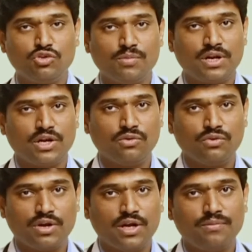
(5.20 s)
Kumar
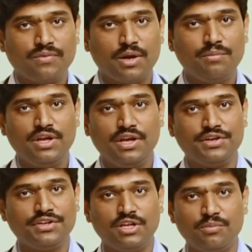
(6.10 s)
Kanakuntla, MD
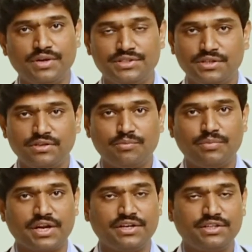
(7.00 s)
Internal Medicine,
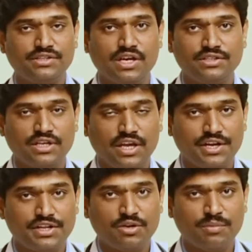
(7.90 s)
practicing as an
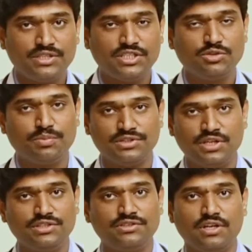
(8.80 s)
Internal Medicine
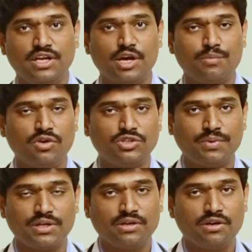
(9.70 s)
Specialist in Apollo
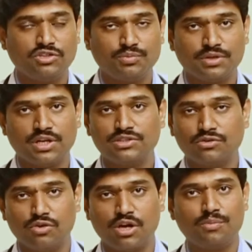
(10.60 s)
Spectra Hospitals,
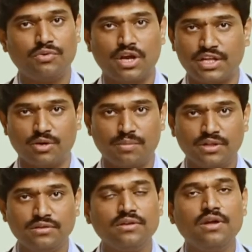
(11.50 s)
Kondapur, Hyderabad.
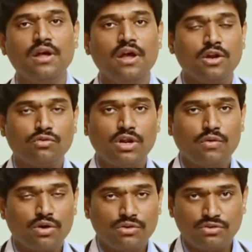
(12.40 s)
Today I
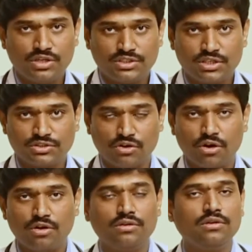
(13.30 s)
want to discuss
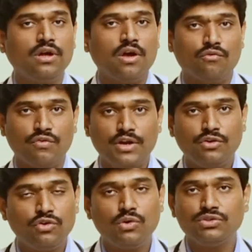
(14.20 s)
on when
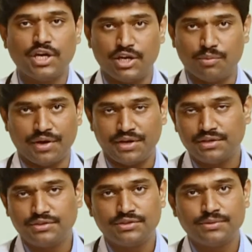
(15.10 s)
to use
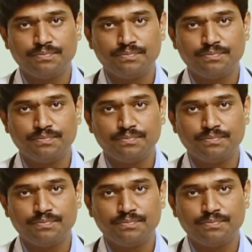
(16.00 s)
antibiotics.